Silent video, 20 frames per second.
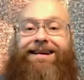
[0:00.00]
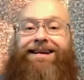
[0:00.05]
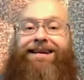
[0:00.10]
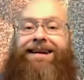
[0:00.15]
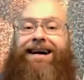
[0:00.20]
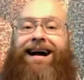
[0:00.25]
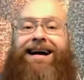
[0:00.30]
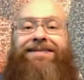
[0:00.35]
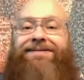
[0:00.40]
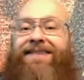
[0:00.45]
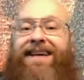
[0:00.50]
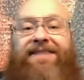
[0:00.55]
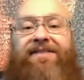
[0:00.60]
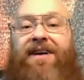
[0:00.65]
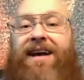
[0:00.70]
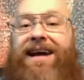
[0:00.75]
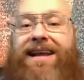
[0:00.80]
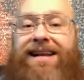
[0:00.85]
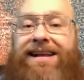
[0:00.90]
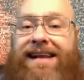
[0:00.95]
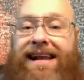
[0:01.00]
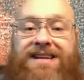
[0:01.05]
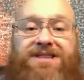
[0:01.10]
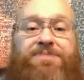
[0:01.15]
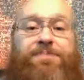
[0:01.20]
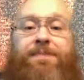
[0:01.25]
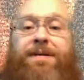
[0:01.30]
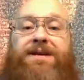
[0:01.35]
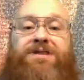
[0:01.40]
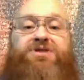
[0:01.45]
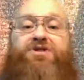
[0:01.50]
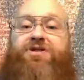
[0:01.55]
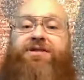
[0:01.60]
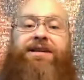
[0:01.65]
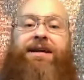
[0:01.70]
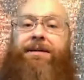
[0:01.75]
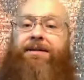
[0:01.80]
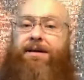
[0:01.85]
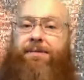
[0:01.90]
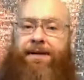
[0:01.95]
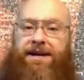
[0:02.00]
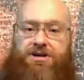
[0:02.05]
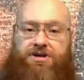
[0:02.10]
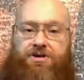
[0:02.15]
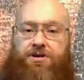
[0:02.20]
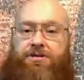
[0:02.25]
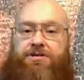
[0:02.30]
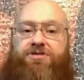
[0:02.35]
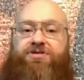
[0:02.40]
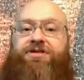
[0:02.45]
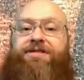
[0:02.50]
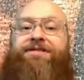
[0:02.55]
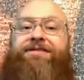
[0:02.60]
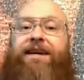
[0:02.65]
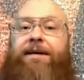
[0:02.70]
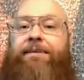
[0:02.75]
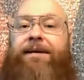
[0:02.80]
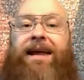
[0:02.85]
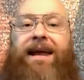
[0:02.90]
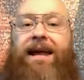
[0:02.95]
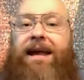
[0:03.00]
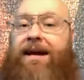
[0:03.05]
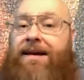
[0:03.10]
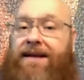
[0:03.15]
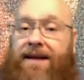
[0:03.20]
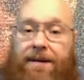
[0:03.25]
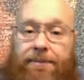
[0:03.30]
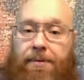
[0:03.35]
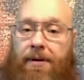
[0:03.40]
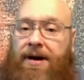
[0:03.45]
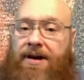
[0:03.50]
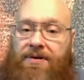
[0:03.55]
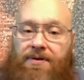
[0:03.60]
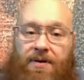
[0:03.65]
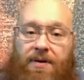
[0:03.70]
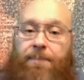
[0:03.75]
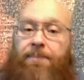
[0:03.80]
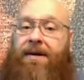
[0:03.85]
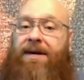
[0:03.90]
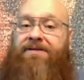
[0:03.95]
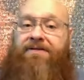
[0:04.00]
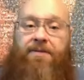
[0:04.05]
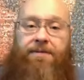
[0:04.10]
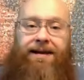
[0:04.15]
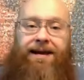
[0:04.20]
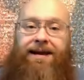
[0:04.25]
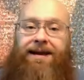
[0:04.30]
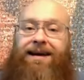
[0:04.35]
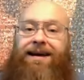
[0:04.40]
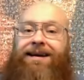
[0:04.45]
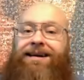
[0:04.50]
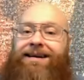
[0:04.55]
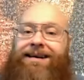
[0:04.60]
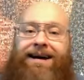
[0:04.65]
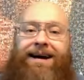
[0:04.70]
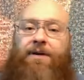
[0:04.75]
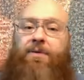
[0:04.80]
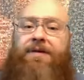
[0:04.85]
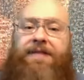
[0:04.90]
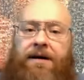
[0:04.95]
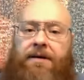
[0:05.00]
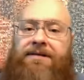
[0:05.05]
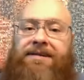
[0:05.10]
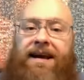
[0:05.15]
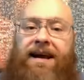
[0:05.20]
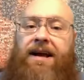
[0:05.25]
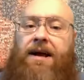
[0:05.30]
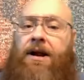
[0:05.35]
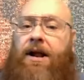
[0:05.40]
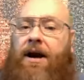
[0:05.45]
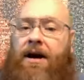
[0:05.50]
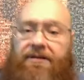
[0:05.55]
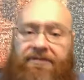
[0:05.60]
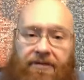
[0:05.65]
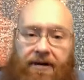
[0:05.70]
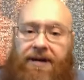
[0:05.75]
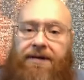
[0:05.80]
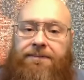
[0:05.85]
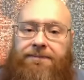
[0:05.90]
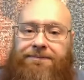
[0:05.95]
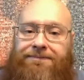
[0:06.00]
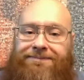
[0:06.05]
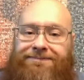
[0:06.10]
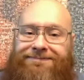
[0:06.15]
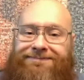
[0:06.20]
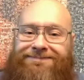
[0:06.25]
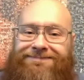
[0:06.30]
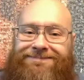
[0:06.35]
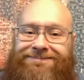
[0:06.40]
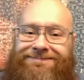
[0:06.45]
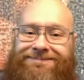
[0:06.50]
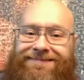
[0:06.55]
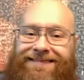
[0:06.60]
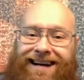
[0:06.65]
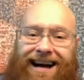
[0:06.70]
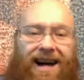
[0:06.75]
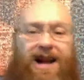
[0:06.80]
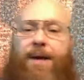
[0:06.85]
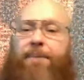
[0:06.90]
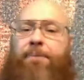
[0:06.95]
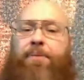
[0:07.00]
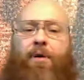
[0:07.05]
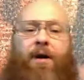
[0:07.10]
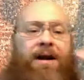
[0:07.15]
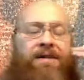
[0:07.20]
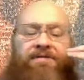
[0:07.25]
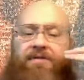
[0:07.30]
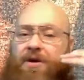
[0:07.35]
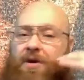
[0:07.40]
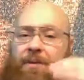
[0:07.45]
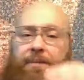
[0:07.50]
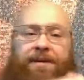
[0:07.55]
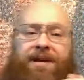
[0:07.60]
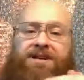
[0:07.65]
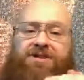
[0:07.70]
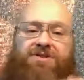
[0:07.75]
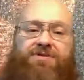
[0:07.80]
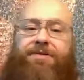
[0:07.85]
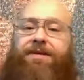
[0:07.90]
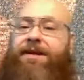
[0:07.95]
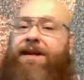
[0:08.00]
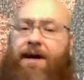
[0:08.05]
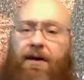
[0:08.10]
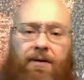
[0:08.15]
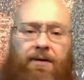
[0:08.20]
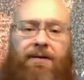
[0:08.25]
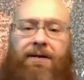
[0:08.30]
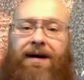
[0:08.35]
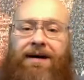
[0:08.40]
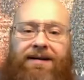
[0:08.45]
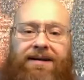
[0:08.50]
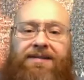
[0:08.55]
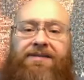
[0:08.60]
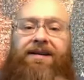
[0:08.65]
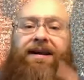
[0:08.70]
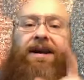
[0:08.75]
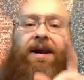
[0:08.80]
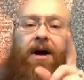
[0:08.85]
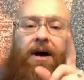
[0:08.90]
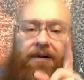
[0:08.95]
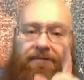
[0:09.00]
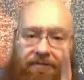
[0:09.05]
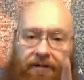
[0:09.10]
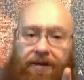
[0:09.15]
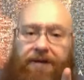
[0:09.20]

I've never had a guest minister come to my church and tell me, hey, I need a breakthrough, pray for me, uh, without taking an offering. I'm going to pray for your ministry. No, I'm going to take an offering.